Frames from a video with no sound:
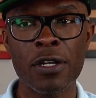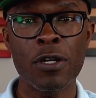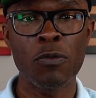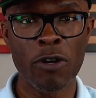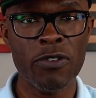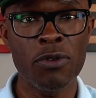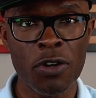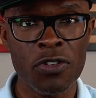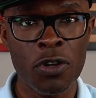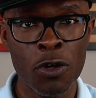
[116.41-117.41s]
were from
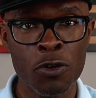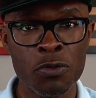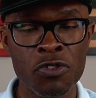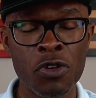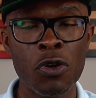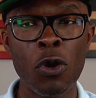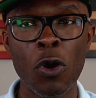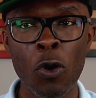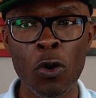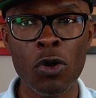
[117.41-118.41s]
nursing homes
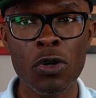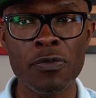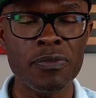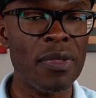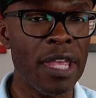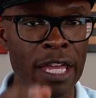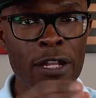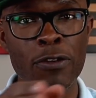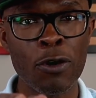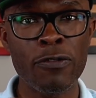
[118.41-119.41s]
or
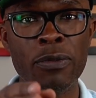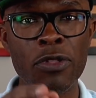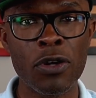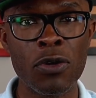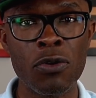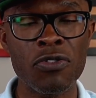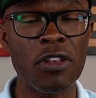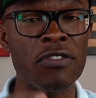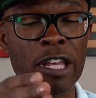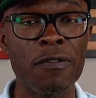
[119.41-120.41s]
from those
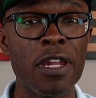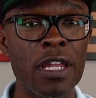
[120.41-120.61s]
70